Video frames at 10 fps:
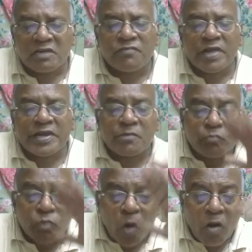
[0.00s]
reflecting
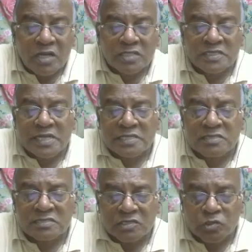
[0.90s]
broader
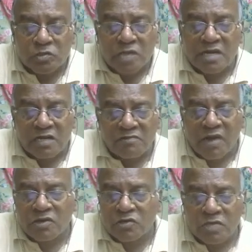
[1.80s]
changes in societal
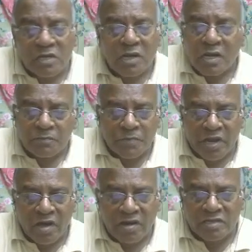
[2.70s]
values and
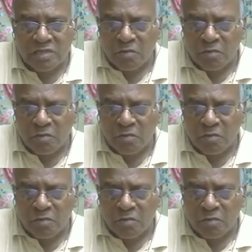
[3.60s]
priorities.